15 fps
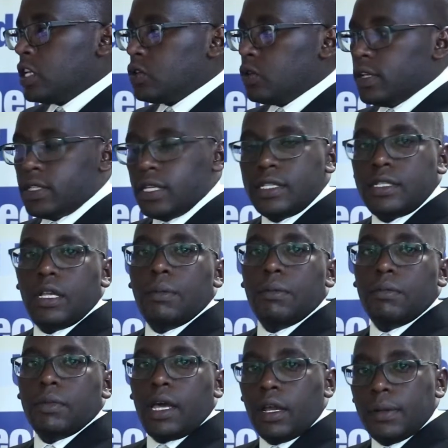So the
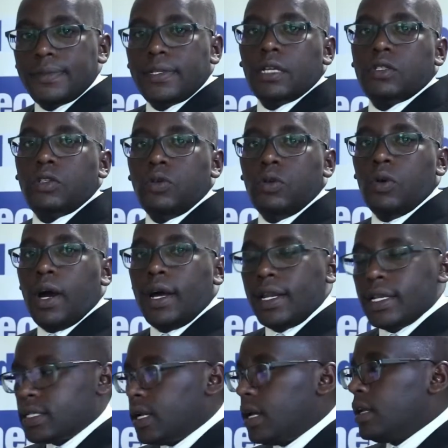system helps us to
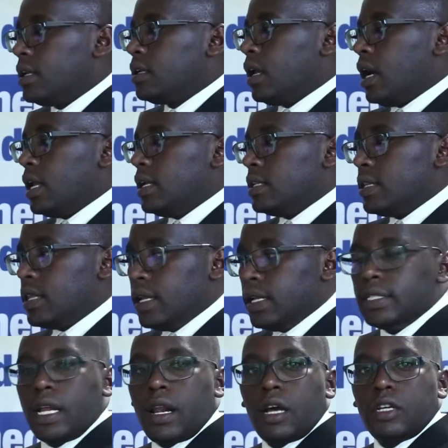understand and
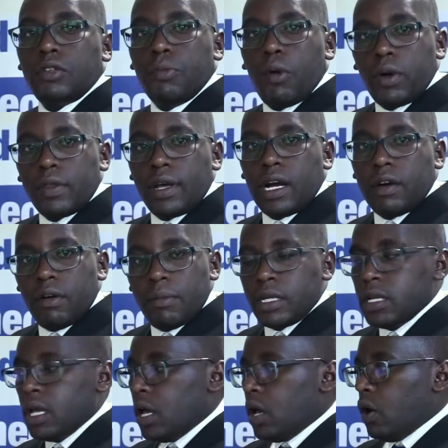then interact more with the
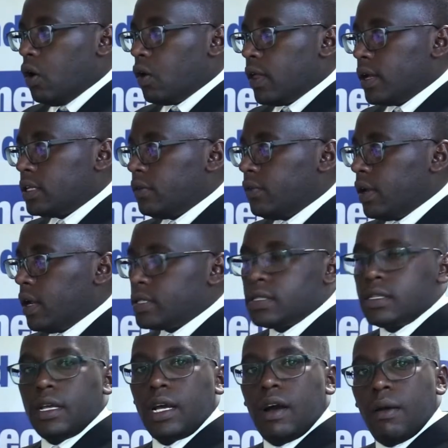government, or that even
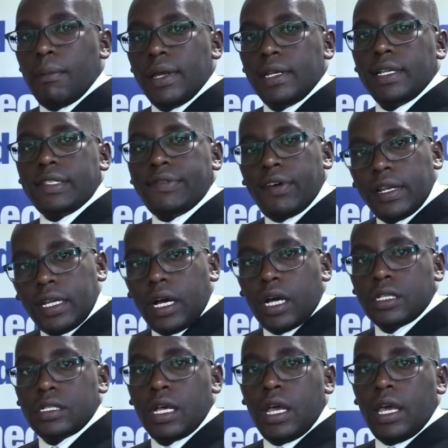as the government is
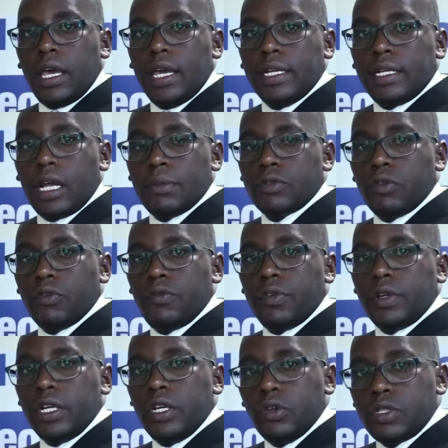funding us in terms
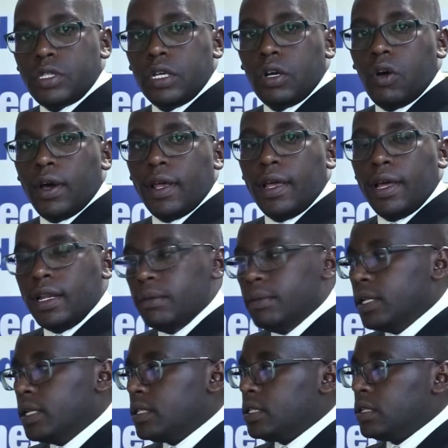of reducing or
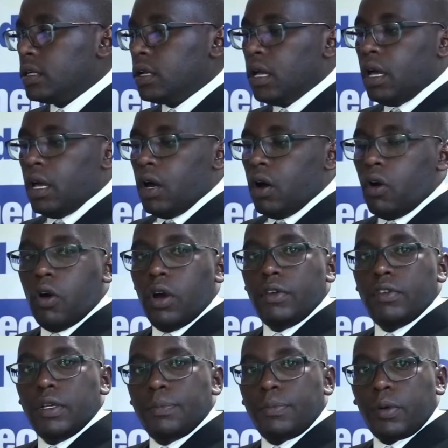eliminating or
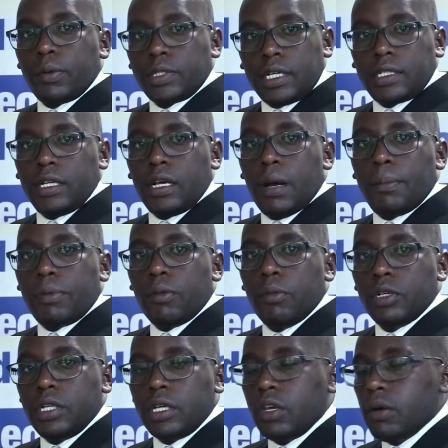even protecting and
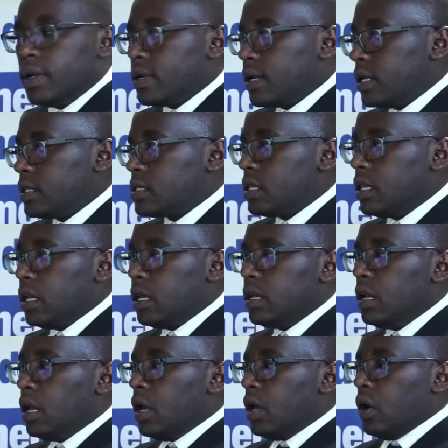promoting human rights,
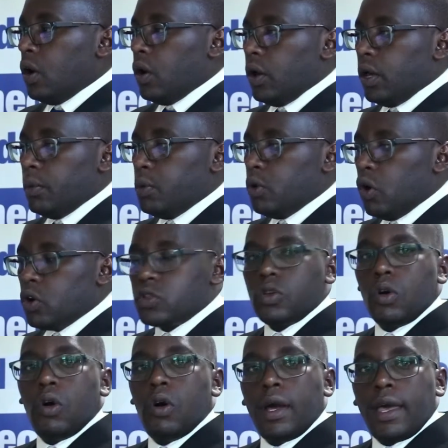then we
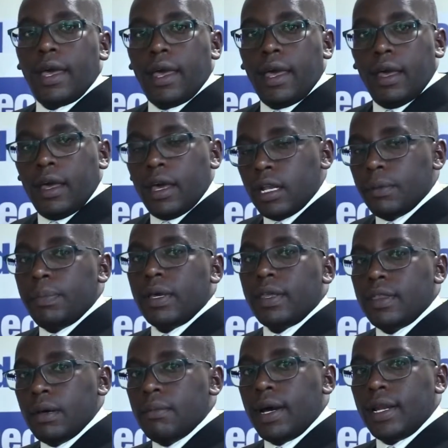also
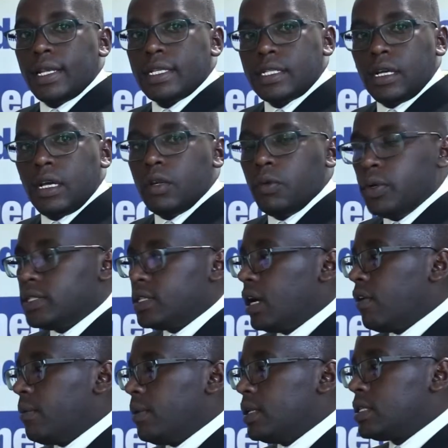helping them understand which
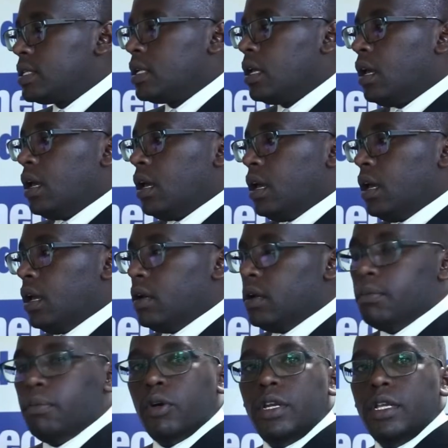government
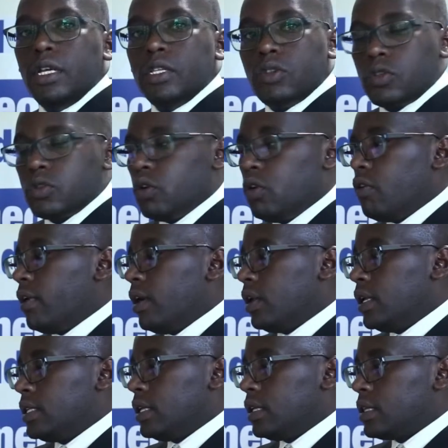body is also
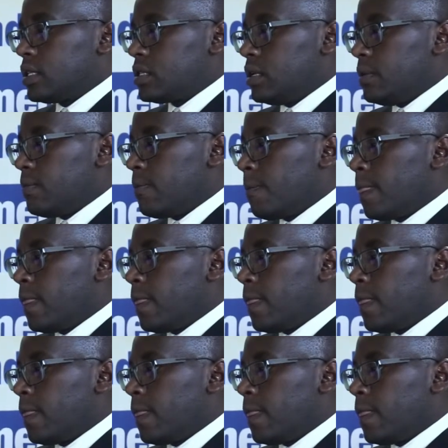violating the same.